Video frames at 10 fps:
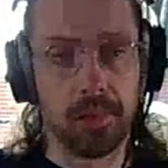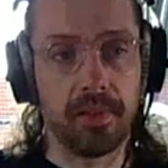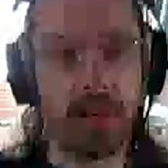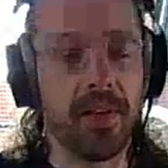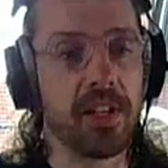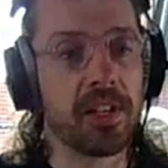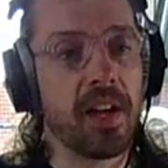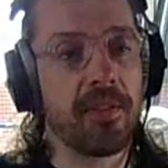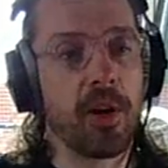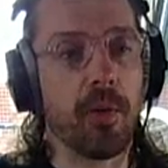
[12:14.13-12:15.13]
And if it doesn't have
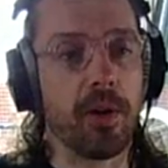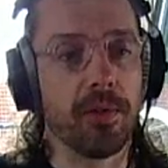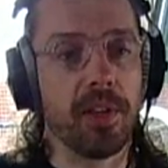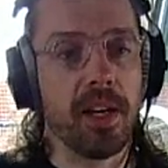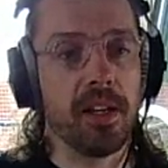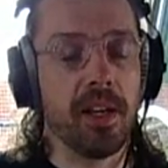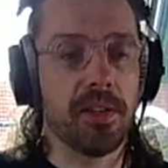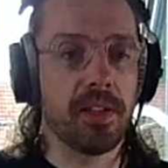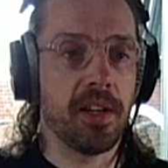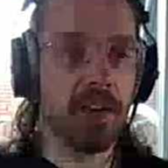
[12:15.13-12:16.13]
a quote, then it's
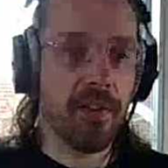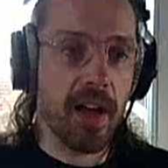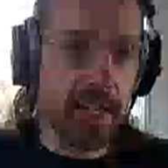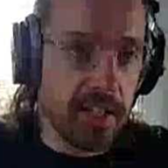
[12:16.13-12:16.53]
an invalid